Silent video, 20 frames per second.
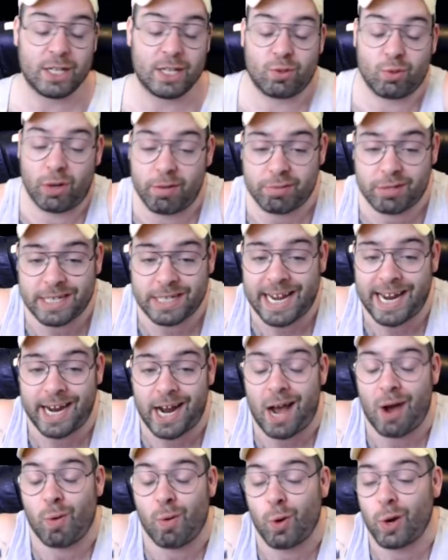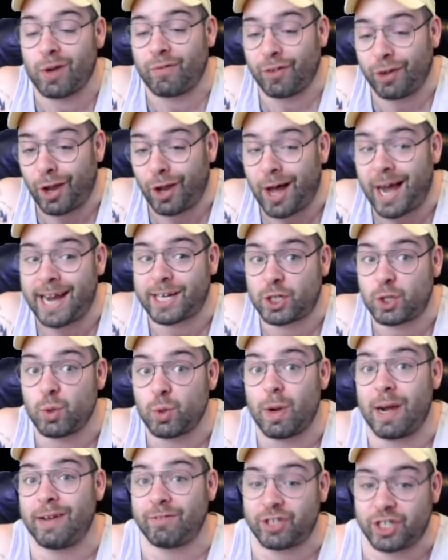That's what I'm saying. I would have liked
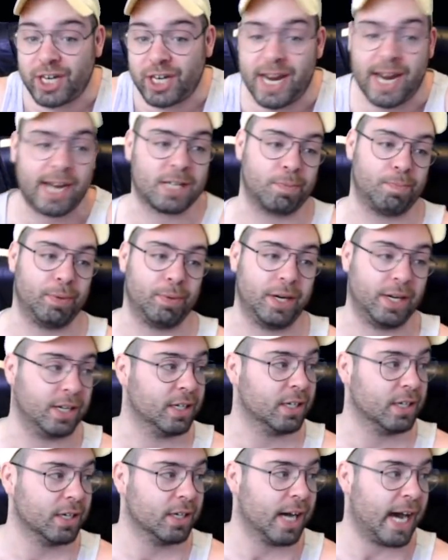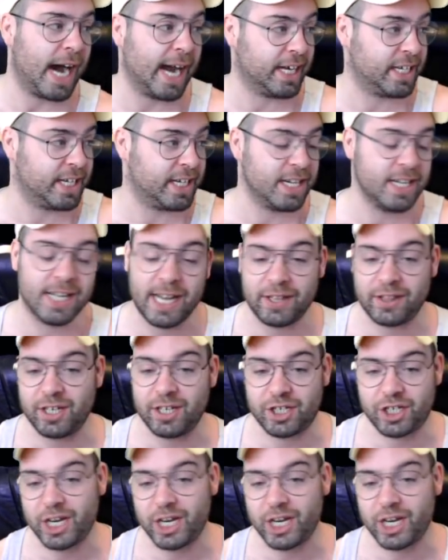to have checked, but I didn't get the